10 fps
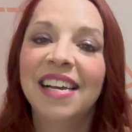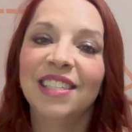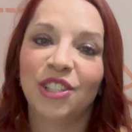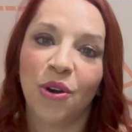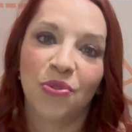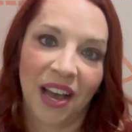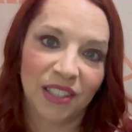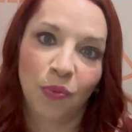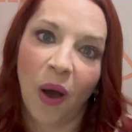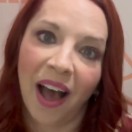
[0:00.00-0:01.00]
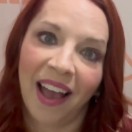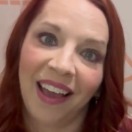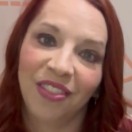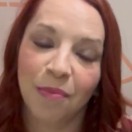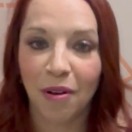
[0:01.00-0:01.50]
So that's why
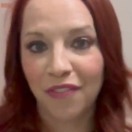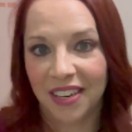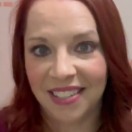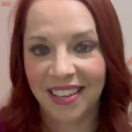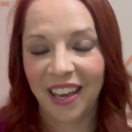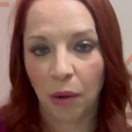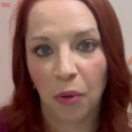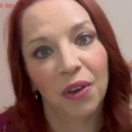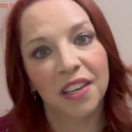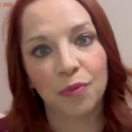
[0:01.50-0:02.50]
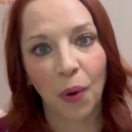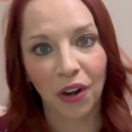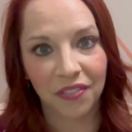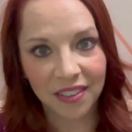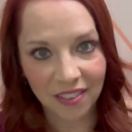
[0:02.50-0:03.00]
the Perfect Tee Handbook is part
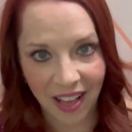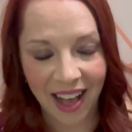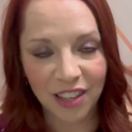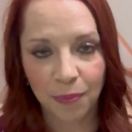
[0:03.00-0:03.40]
of this class,